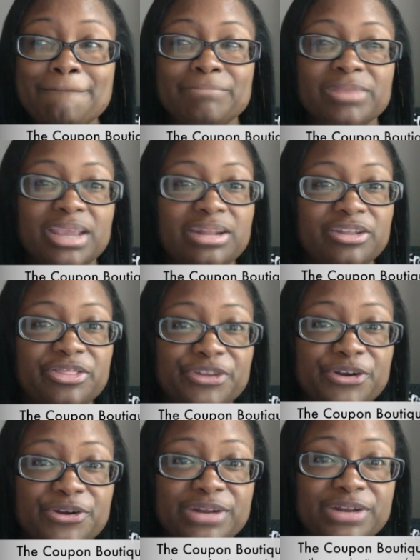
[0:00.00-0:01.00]
in the
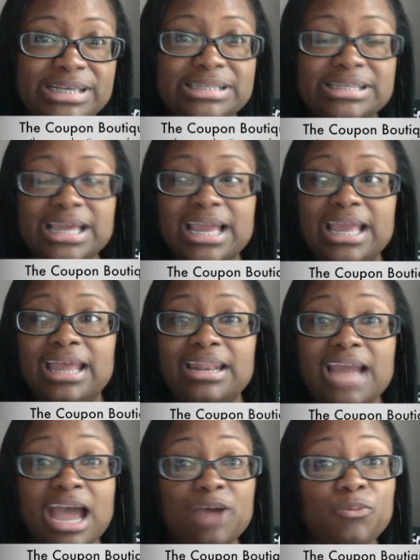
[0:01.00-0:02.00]
30s, and
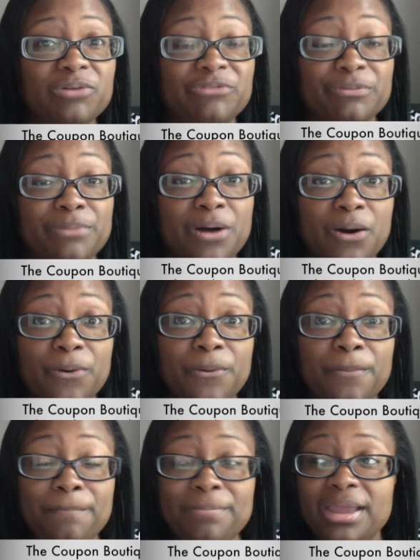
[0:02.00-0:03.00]
I work from
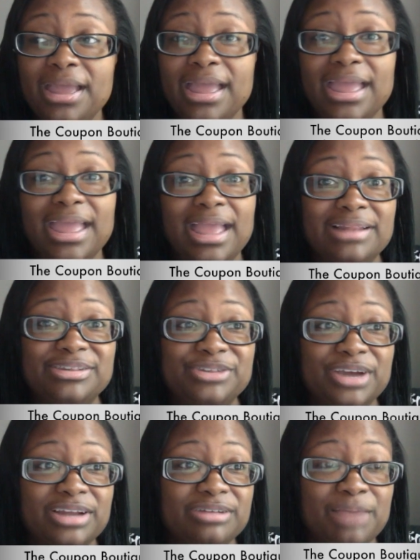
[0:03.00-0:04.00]
home, and so
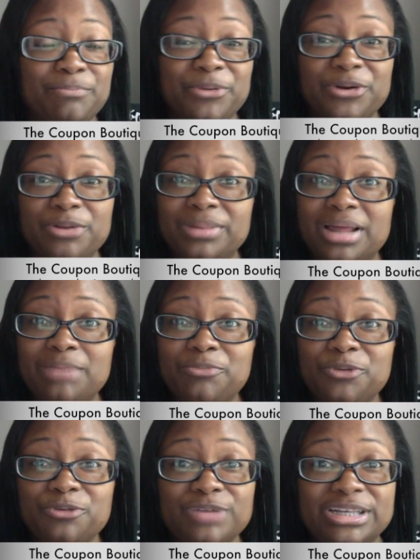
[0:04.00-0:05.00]
I burn up a lot
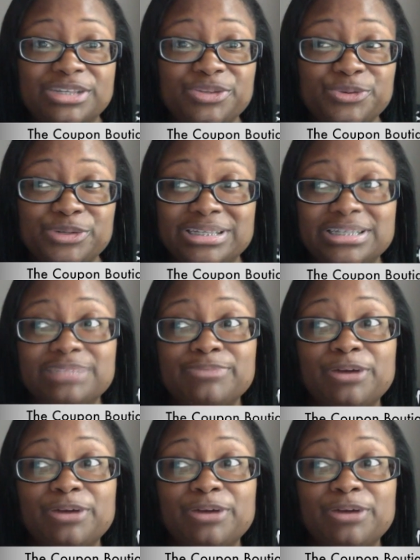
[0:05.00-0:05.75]
more resources.